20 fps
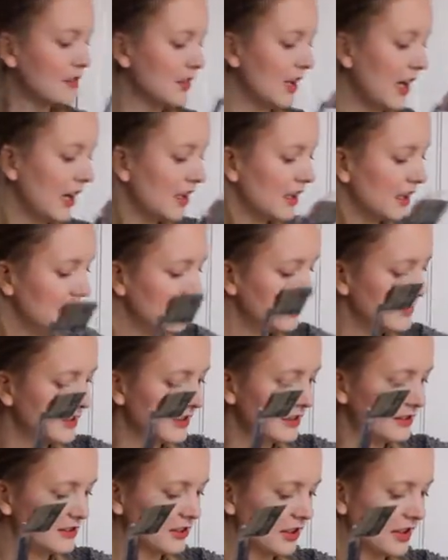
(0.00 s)
Yeah, and
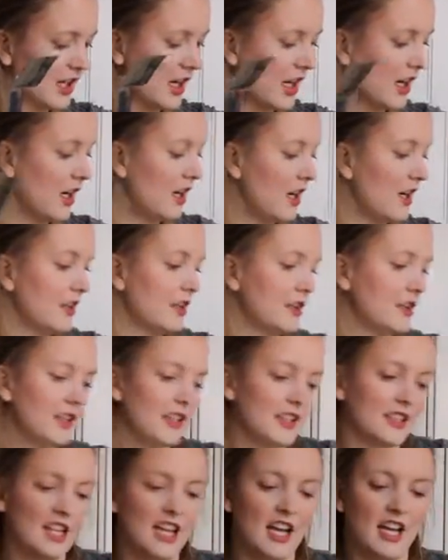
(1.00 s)
there's a card
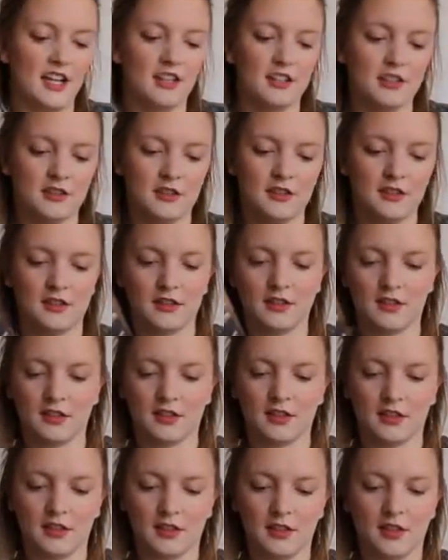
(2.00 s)
attached
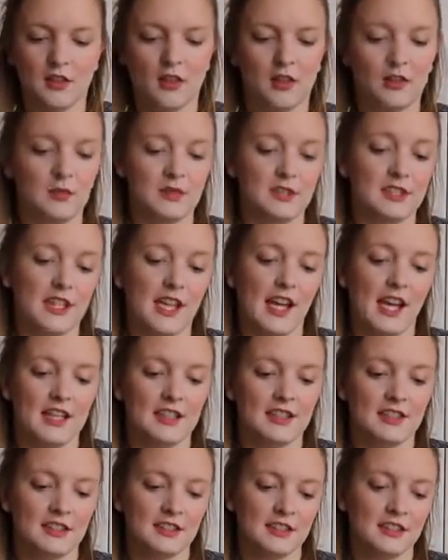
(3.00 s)
to
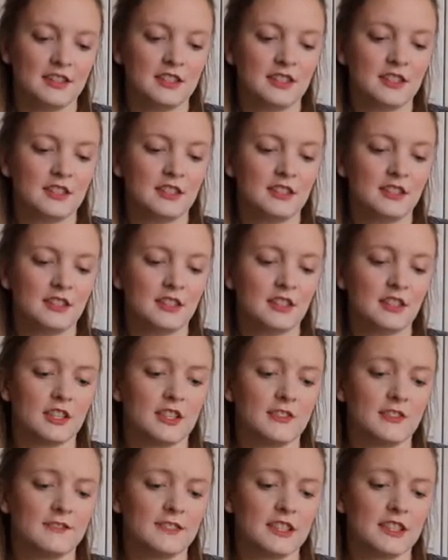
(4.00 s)
say
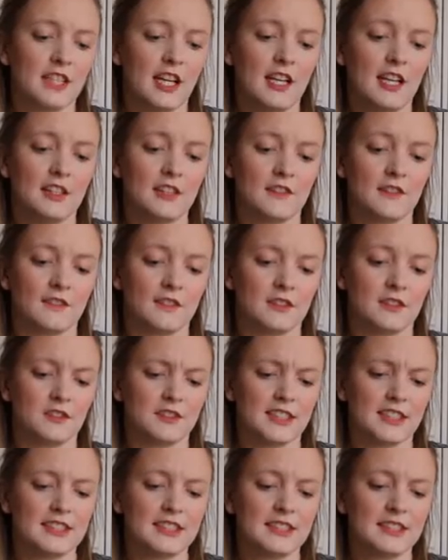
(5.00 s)
certificate of
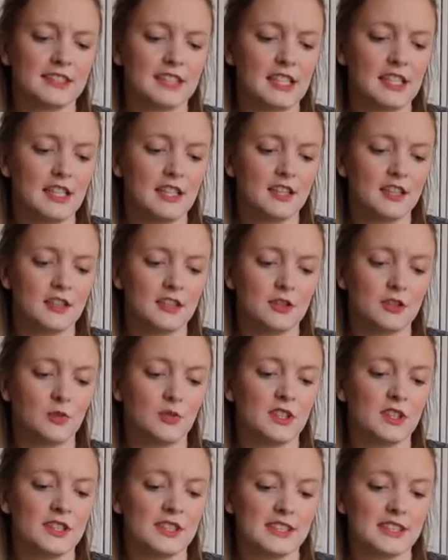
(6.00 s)
authenticity. This
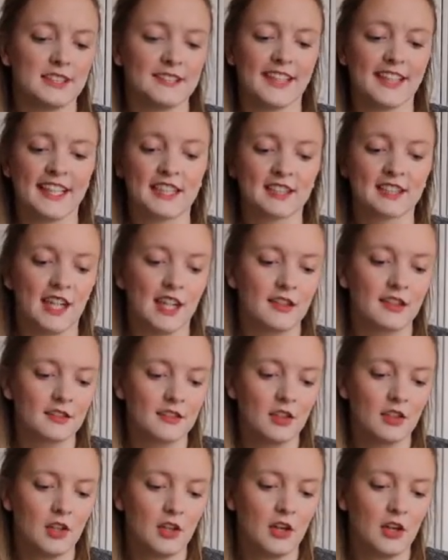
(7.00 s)
one is an
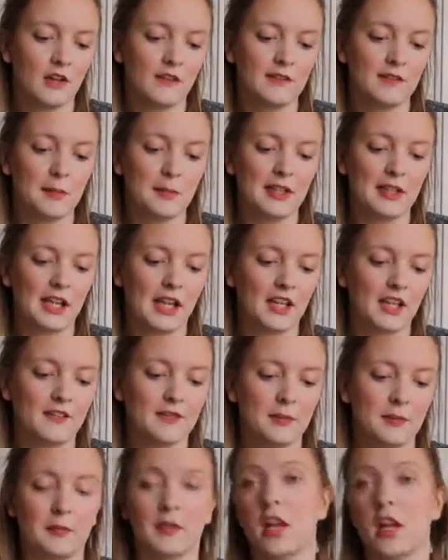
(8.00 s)
exact replica
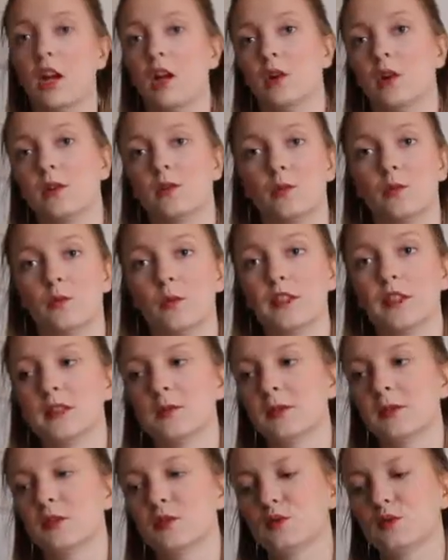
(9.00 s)
from Lord
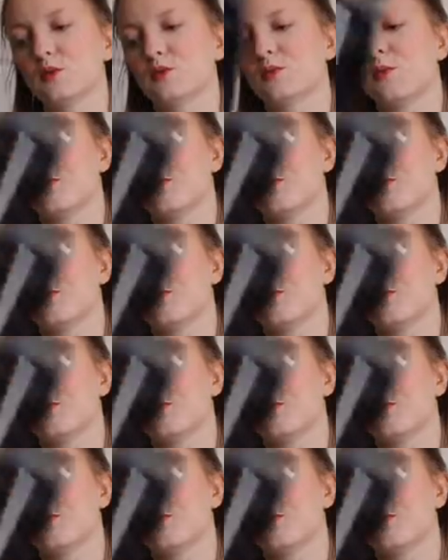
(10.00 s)
Voldemort.